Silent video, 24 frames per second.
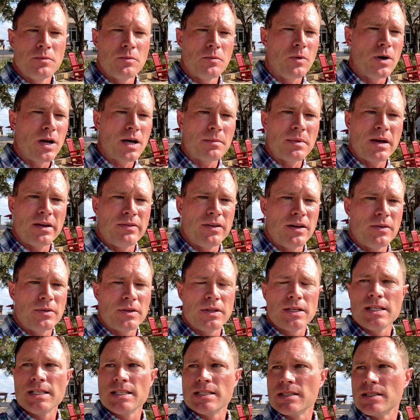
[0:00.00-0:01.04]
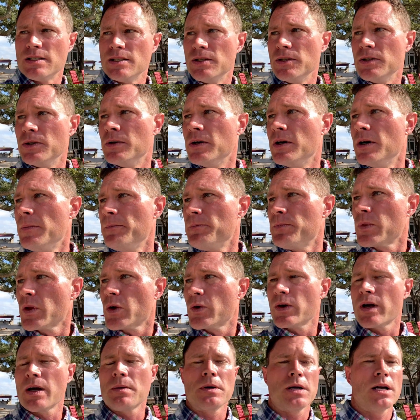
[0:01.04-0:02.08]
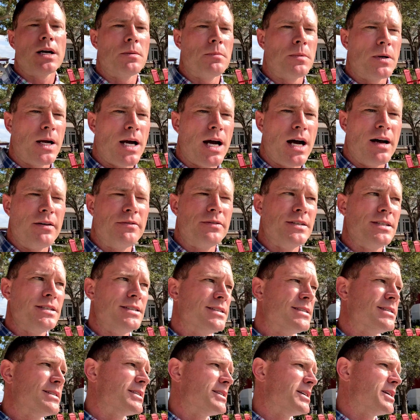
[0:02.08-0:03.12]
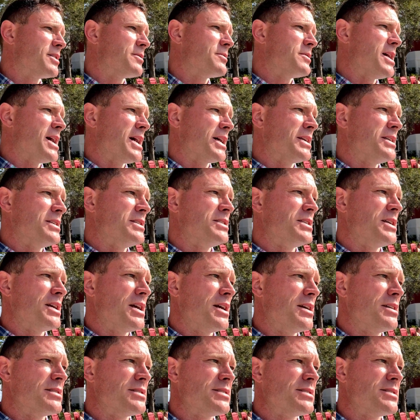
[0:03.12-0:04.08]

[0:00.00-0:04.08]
One of my favorite things to do, grab a cup of coffee, sit on a rocking chair,